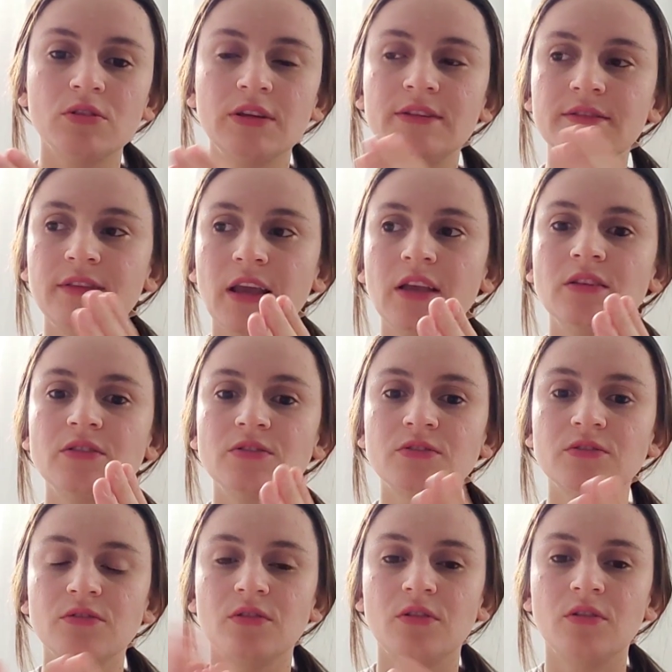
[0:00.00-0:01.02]
it
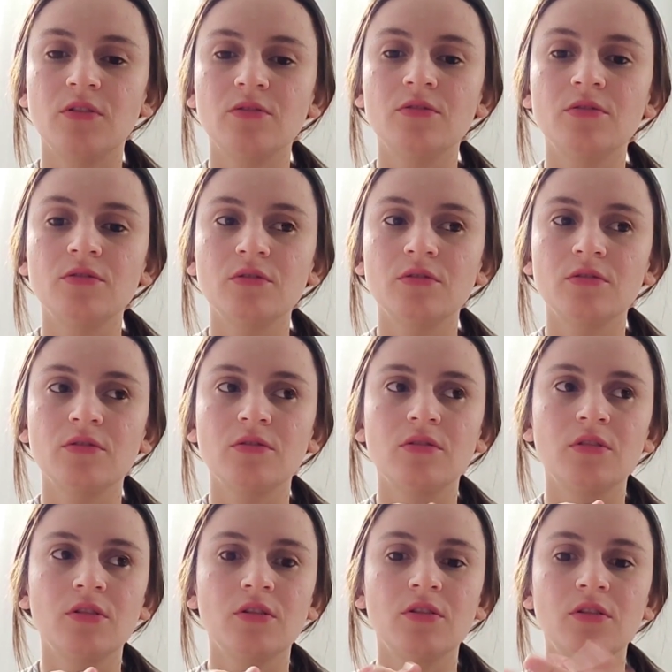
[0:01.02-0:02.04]
takes
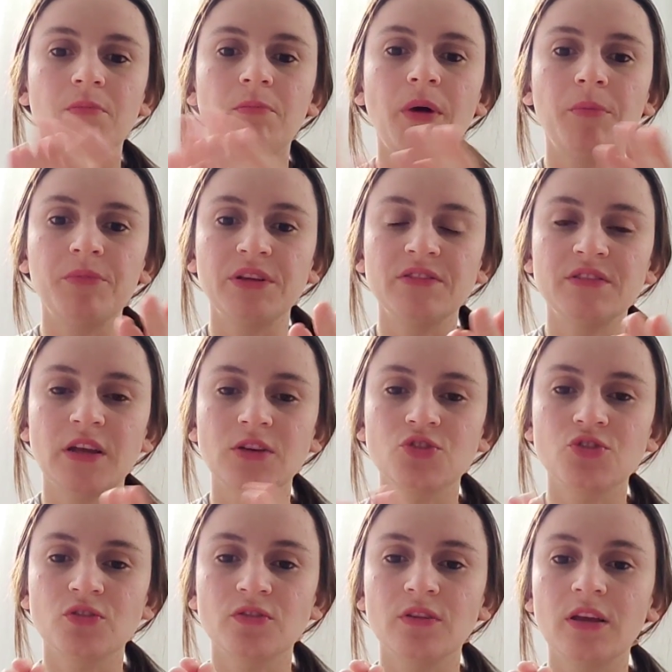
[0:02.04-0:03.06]
the pumping
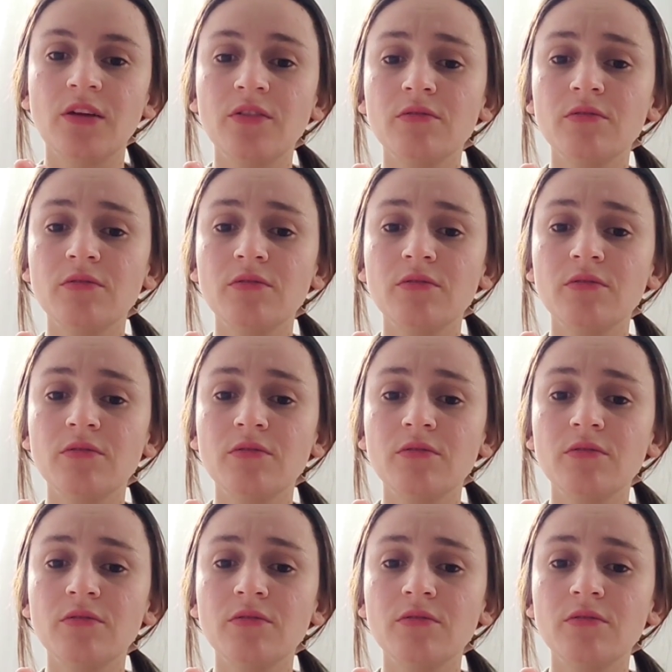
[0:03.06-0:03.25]
section.